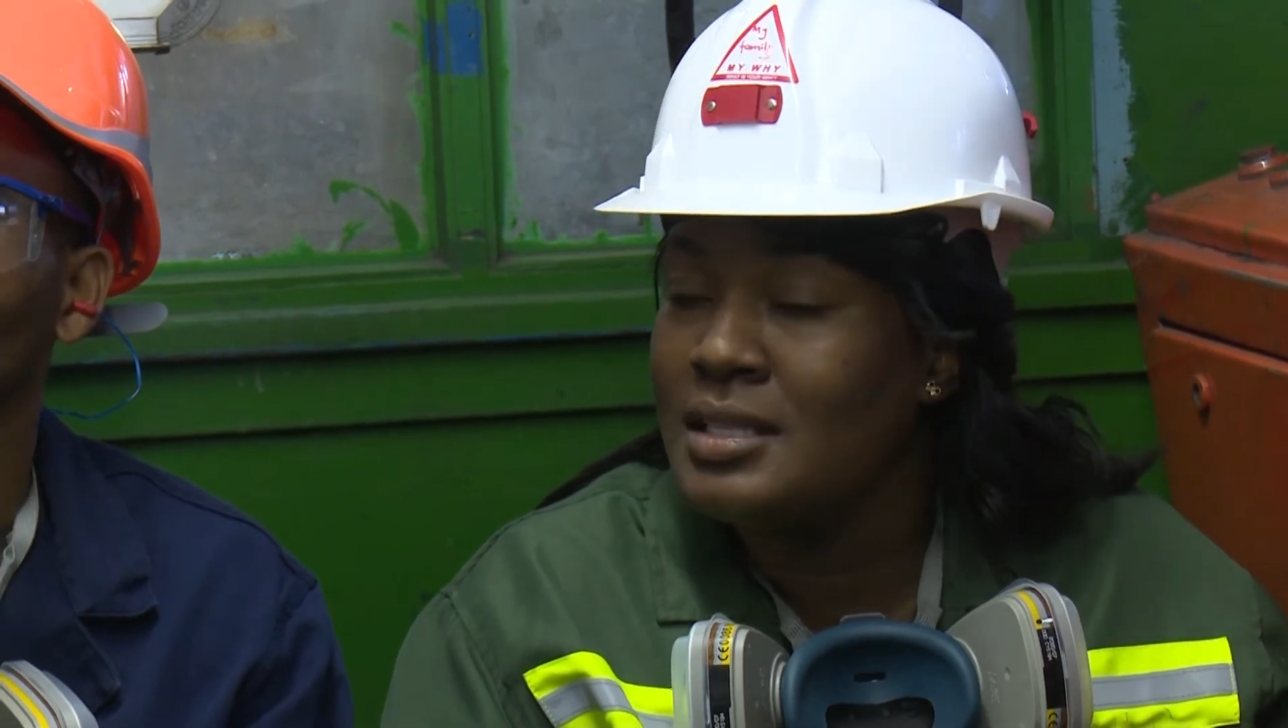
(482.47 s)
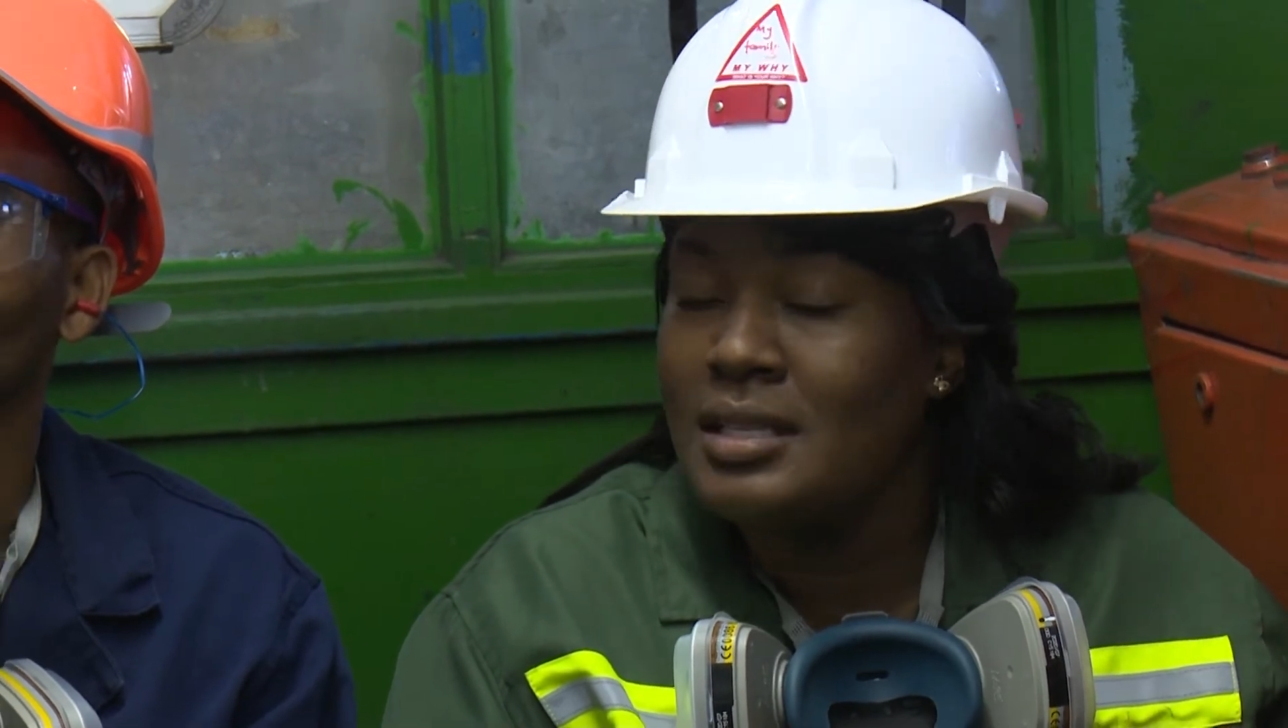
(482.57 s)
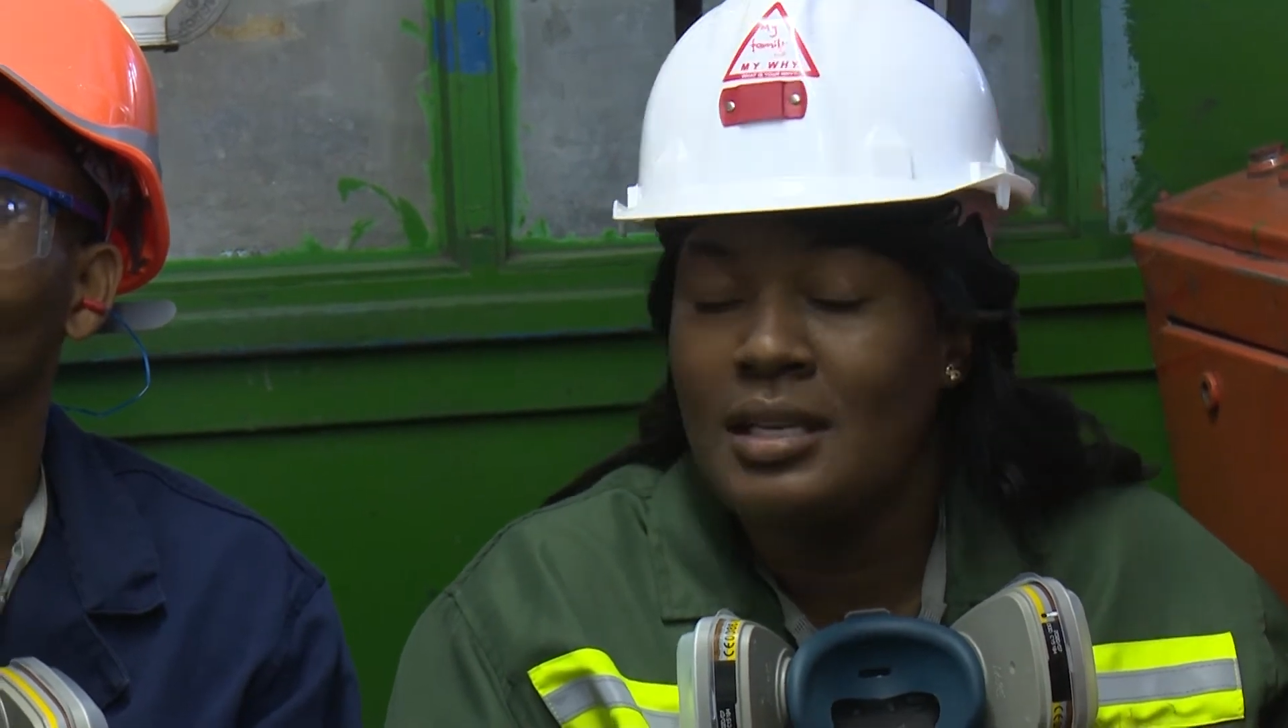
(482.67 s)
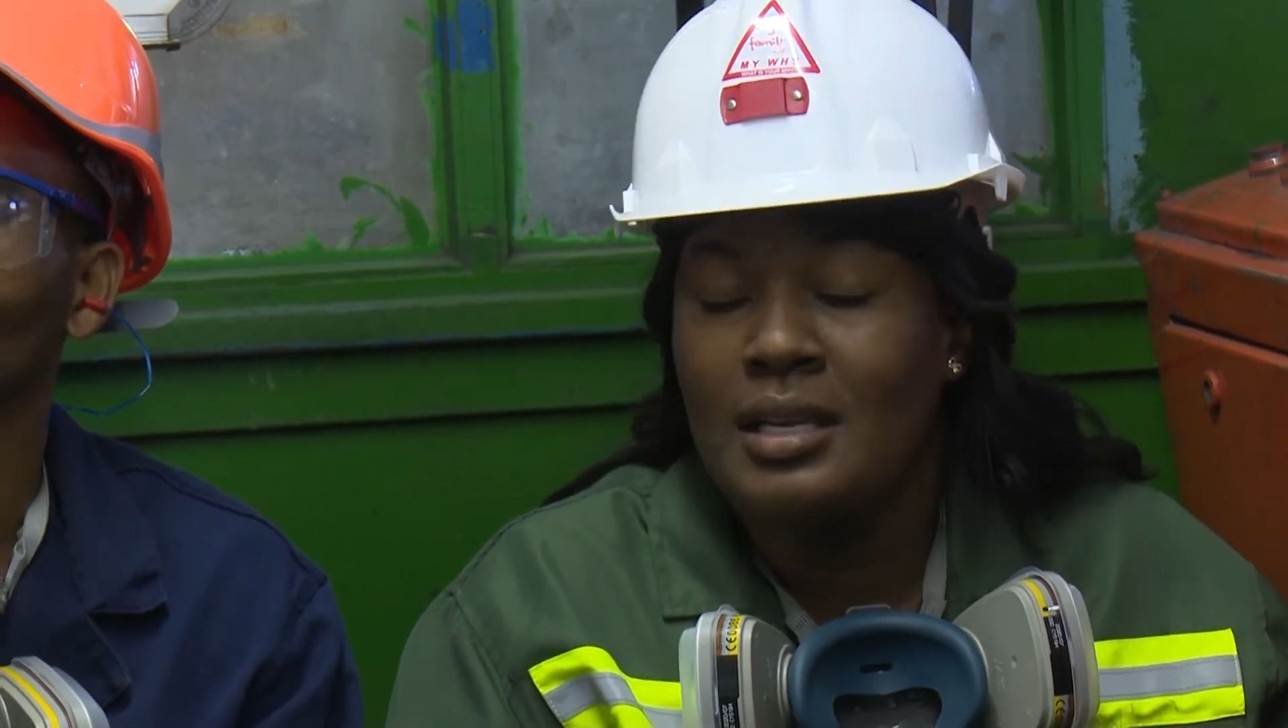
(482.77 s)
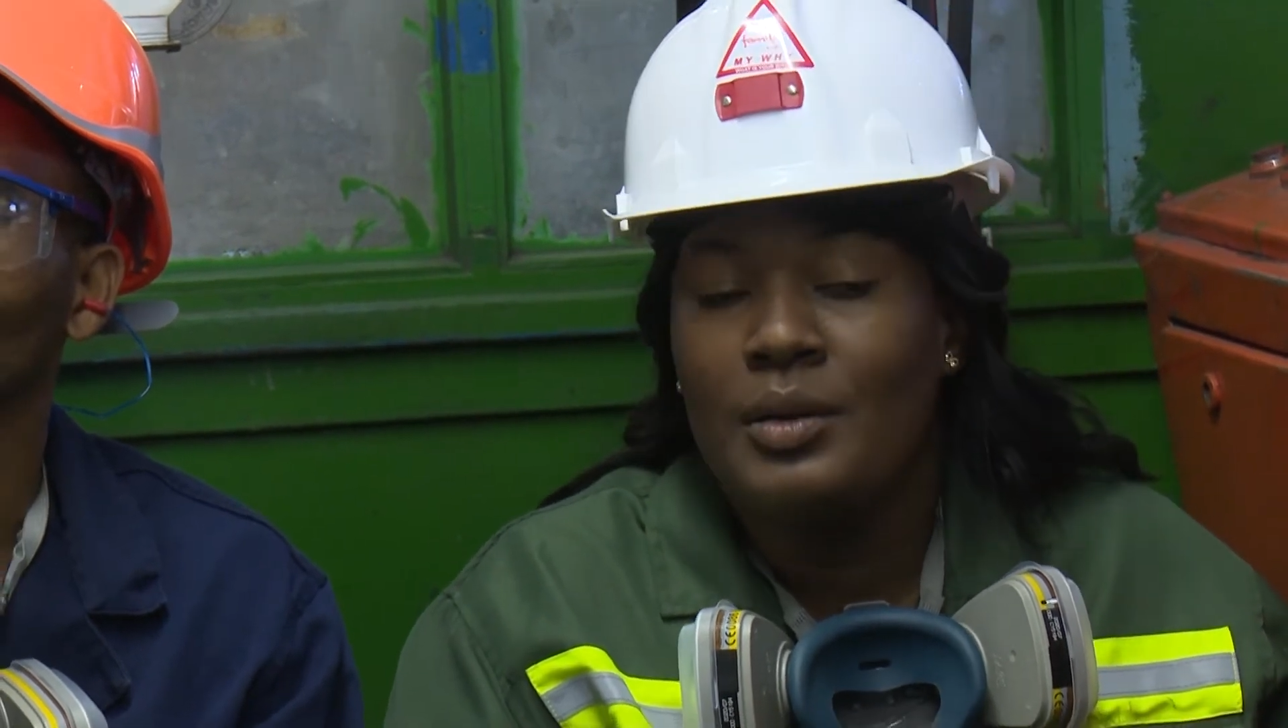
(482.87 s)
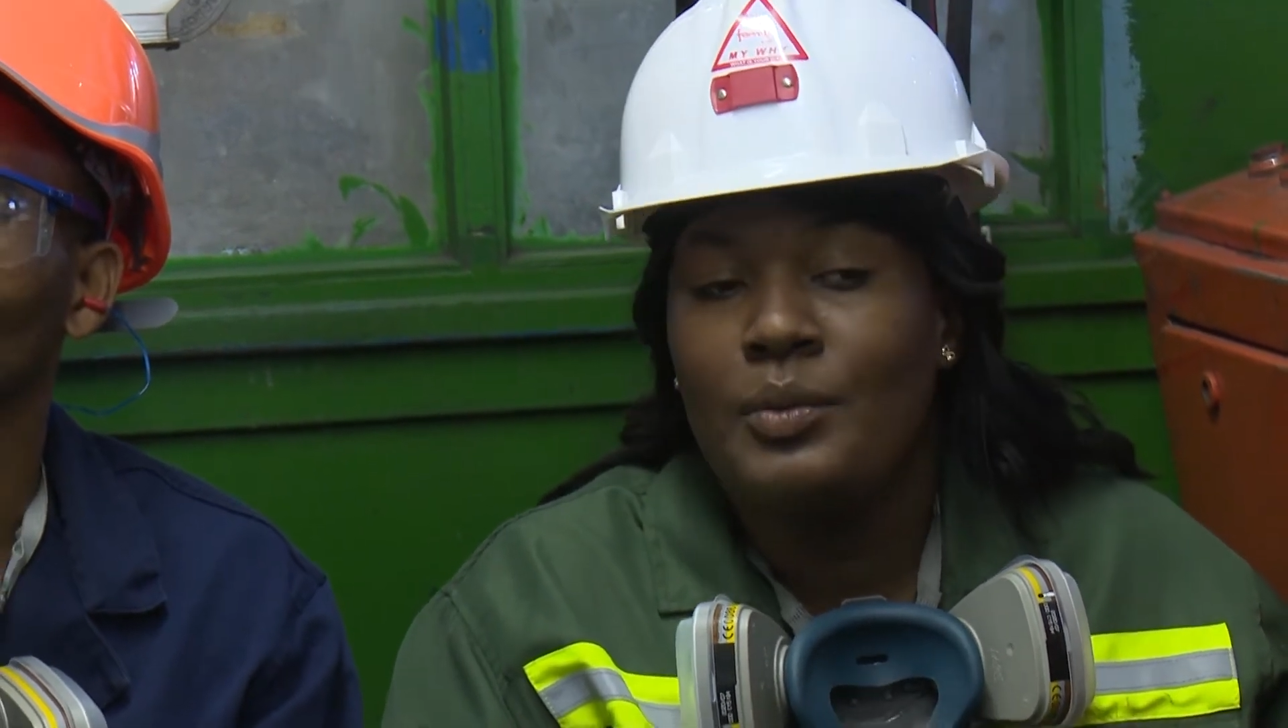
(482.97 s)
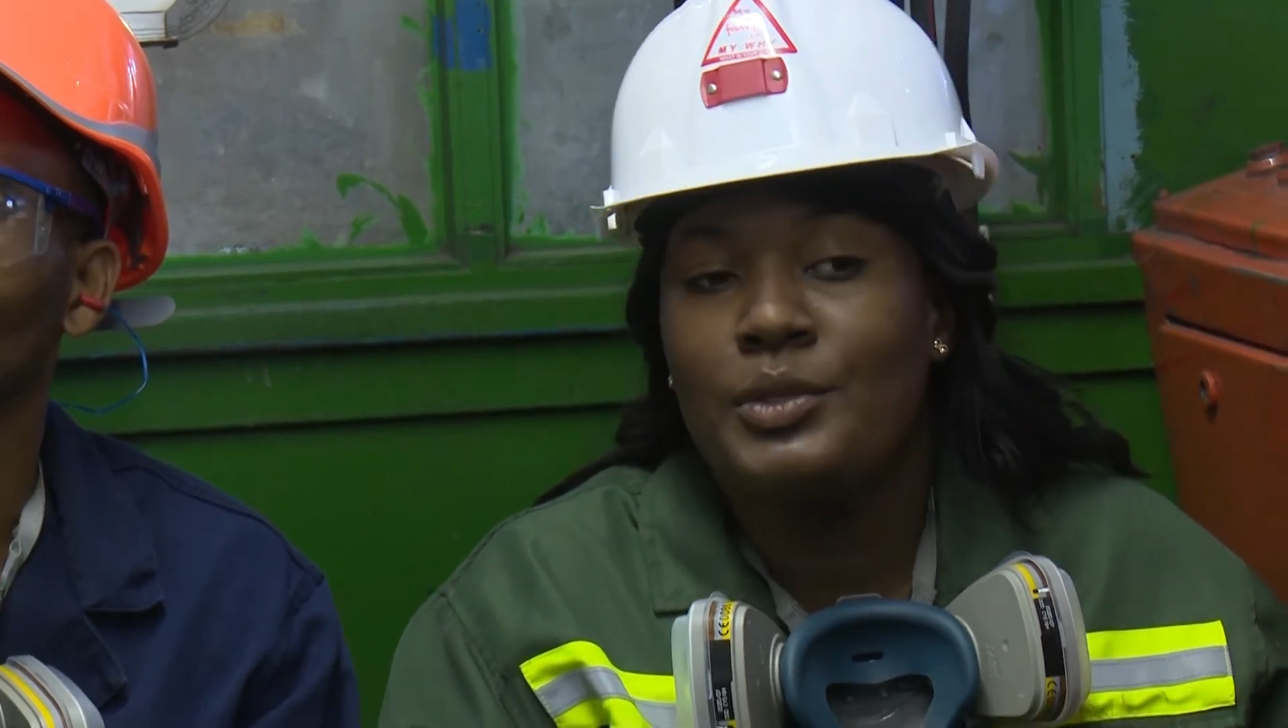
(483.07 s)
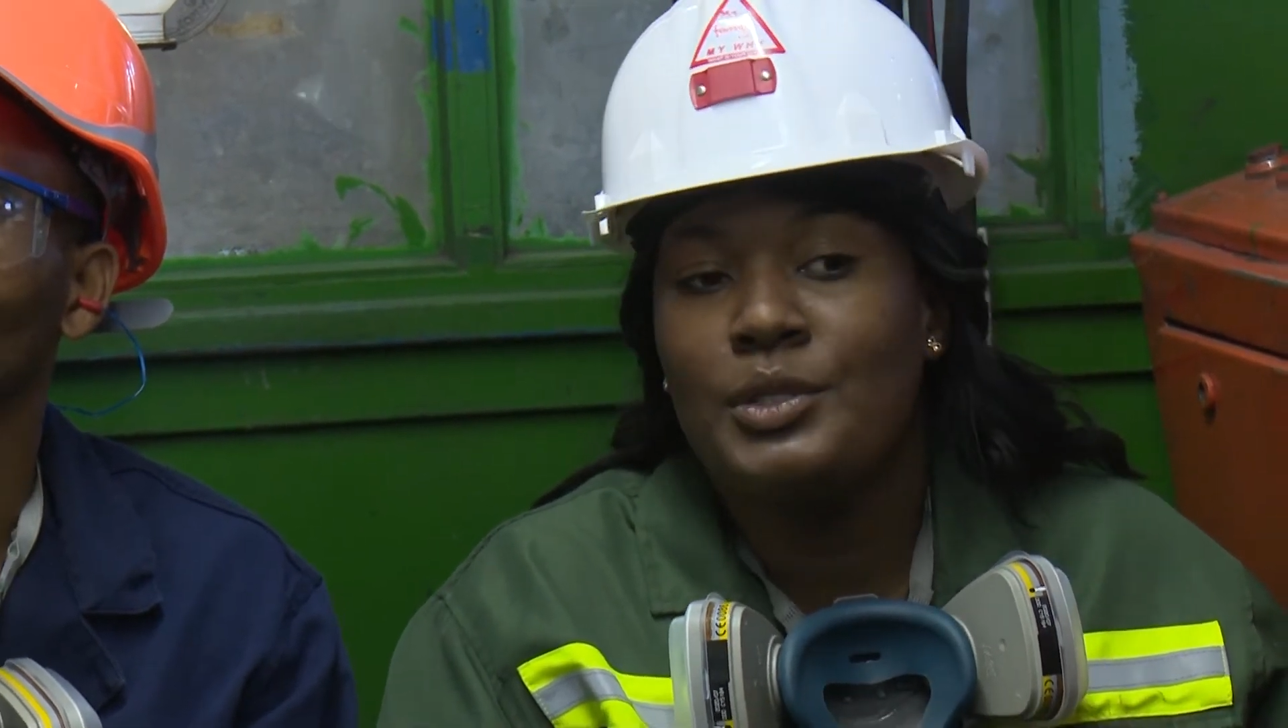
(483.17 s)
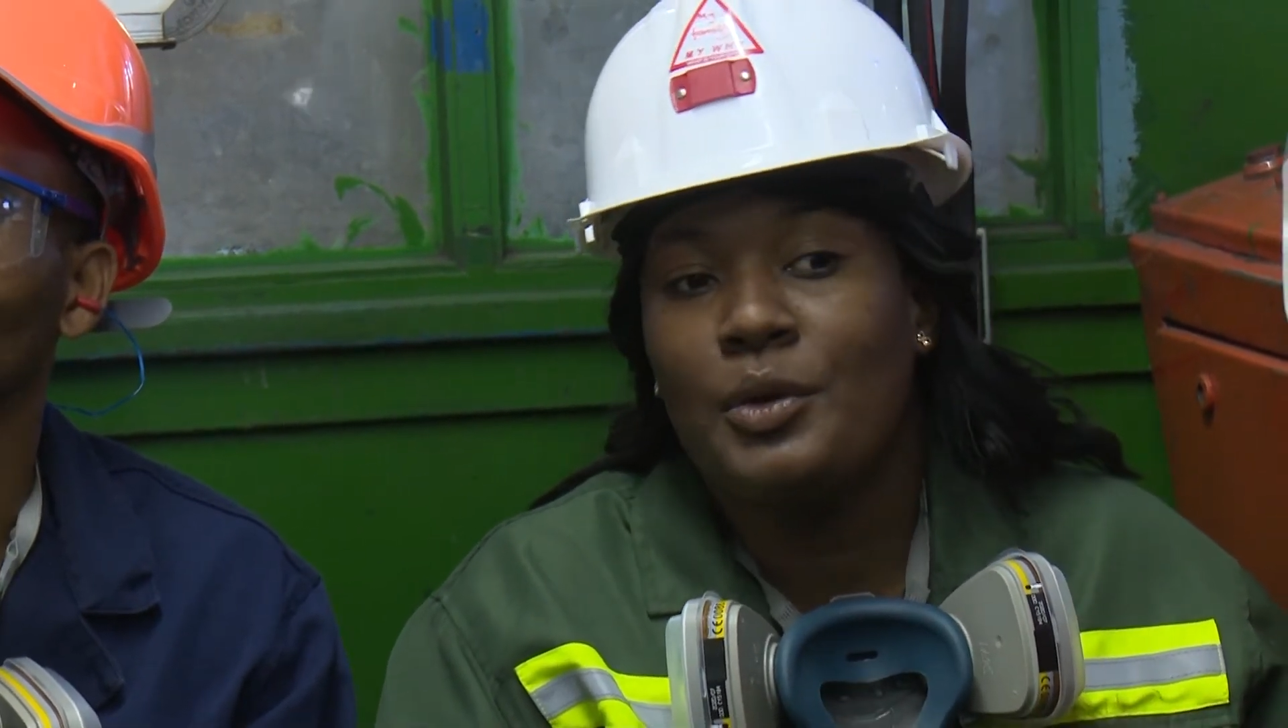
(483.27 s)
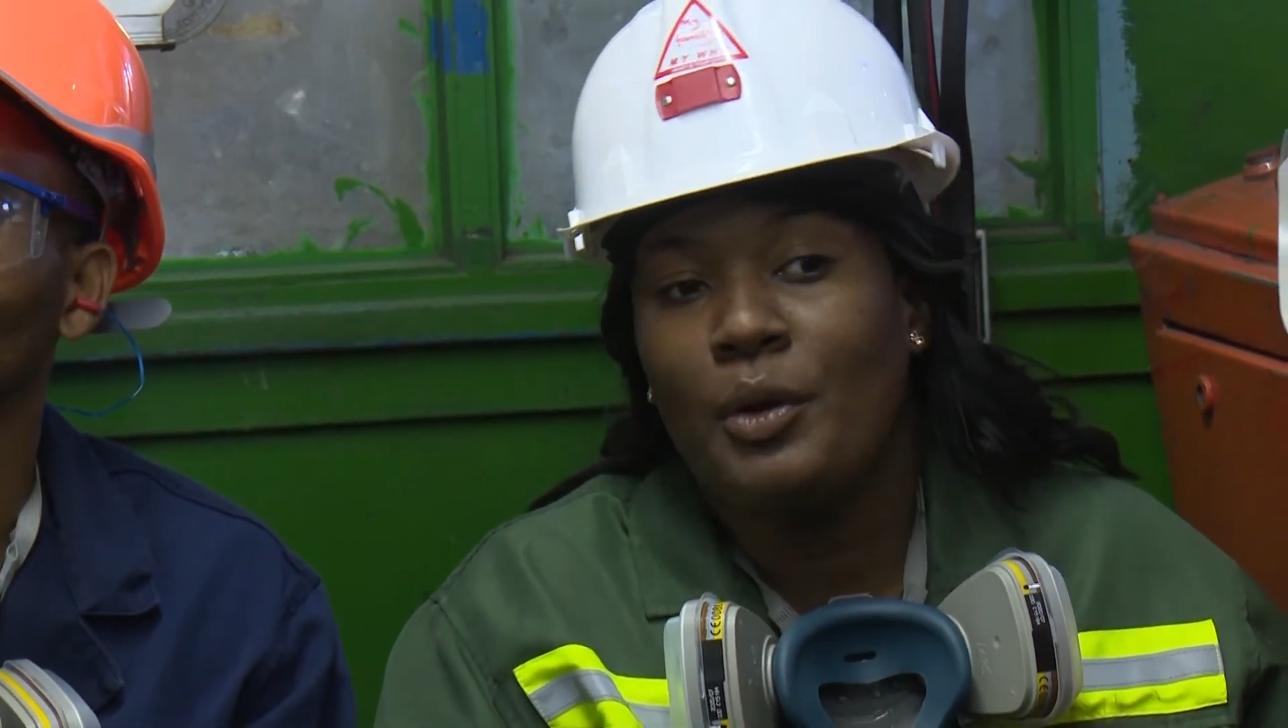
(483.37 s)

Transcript: about what